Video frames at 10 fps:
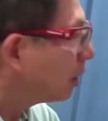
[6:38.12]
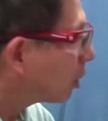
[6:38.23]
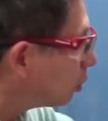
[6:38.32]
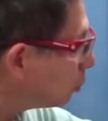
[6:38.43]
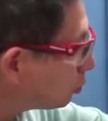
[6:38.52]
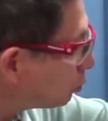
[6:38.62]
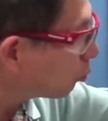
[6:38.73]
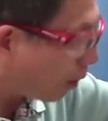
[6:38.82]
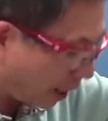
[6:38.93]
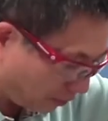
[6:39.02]
Go through the
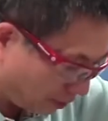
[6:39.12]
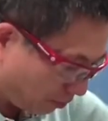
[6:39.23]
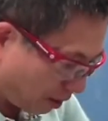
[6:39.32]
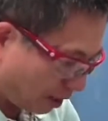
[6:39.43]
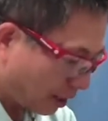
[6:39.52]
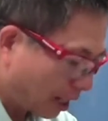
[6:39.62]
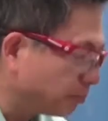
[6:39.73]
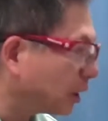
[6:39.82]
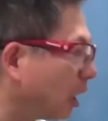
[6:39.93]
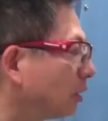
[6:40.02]
winding,
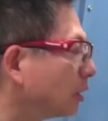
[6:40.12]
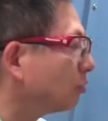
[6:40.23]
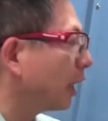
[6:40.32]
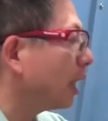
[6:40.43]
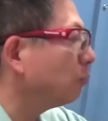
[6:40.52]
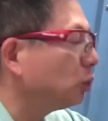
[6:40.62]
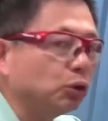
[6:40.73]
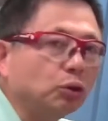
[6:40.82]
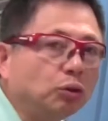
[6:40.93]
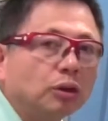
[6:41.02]
comes out of the
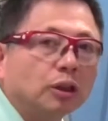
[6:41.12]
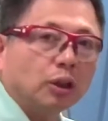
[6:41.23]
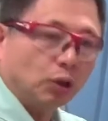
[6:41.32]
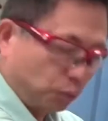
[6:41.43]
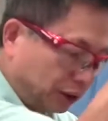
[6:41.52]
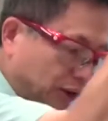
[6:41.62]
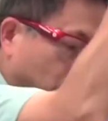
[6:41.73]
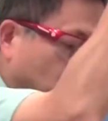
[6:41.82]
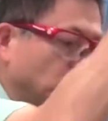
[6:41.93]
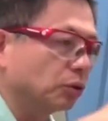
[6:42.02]
M2. Where does it
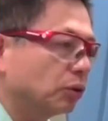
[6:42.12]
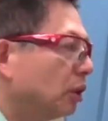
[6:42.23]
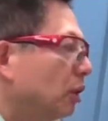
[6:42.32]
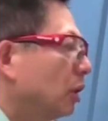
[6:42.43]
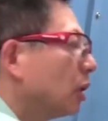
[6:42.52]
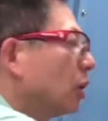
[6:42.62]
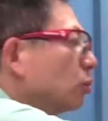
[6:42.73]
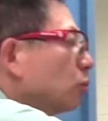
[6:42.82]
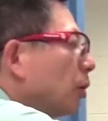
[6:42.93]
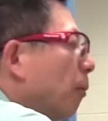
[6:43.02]
go?
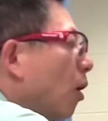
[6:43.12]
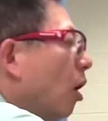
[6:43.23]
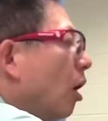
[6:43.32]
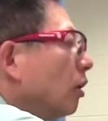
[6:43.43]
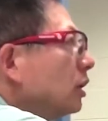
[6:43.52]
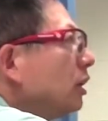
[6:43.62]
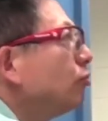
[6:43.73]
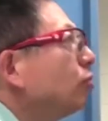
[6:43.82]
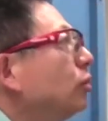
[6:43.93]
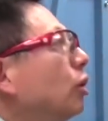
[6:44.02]
Go to the
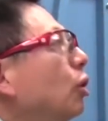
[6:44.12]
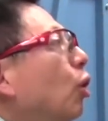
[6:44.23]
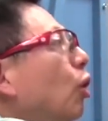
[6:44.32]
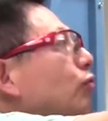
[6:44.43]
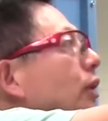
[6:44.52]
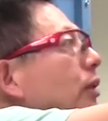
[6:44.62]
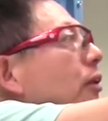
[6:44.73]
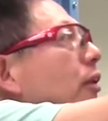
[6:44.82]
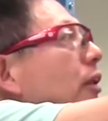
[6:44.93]
positive of the